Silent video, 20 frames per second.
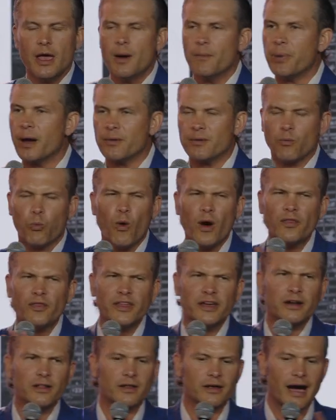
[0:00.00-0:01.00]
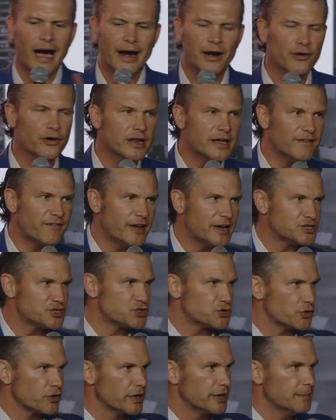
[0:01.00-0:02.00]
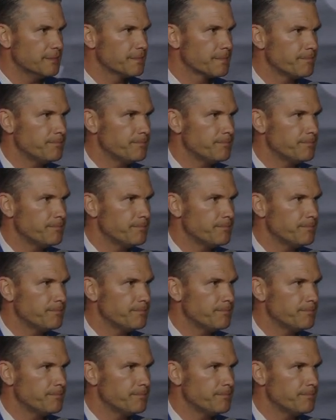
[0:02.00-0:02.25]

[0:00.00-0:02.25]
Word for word: But one little irony of history